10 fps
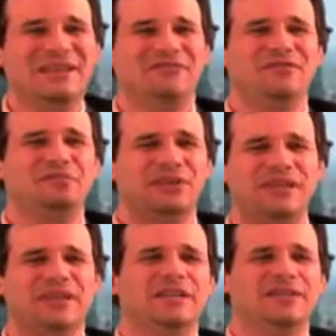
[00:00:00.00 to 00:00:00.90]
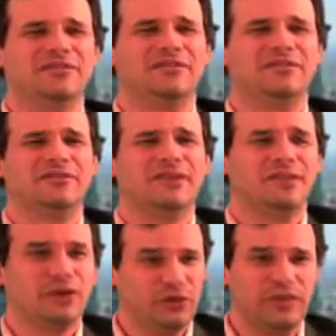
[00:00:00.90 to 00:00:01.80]
if you believe that
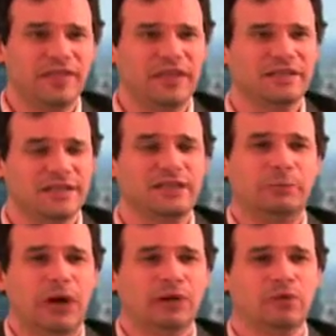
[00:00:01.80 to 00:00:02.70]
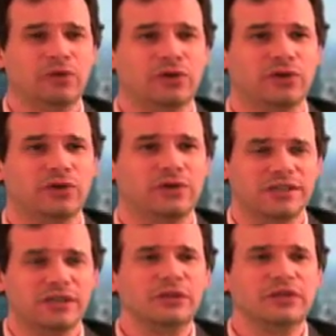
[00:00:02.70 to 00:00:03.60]
the good things in the modern world
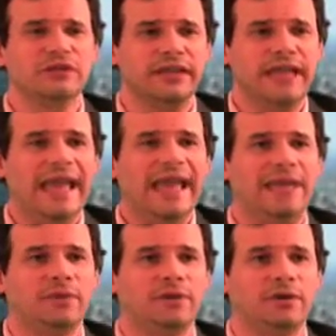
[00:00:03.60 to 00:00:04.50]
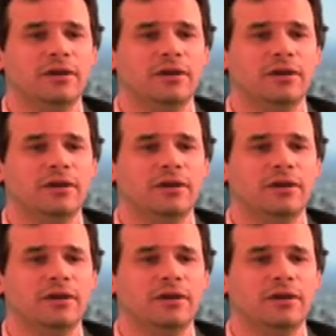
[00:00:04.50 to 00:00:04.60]
exclusively came